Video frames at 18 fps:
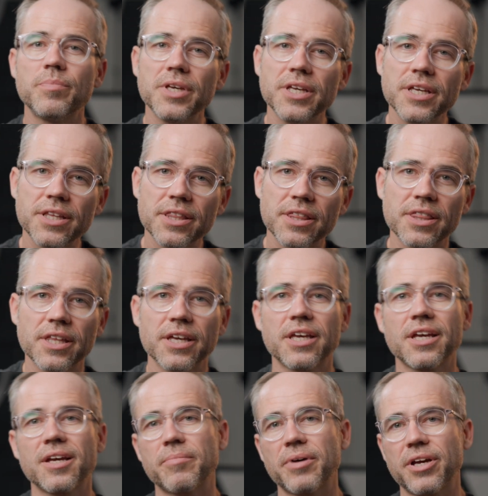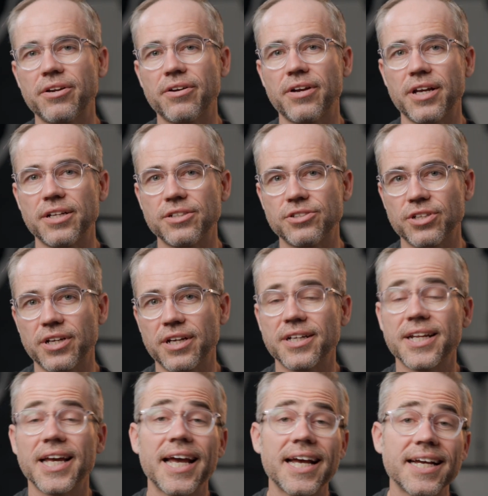be thinking about your headshot
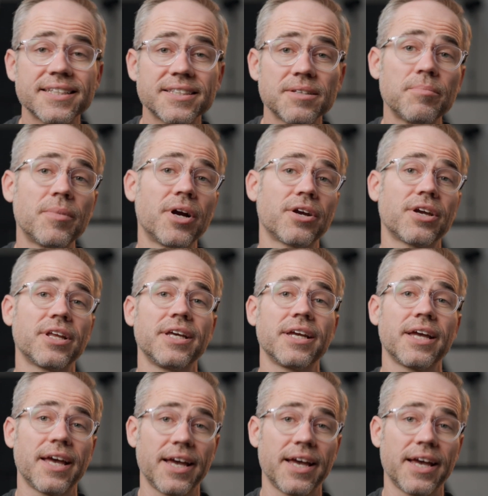as a marketing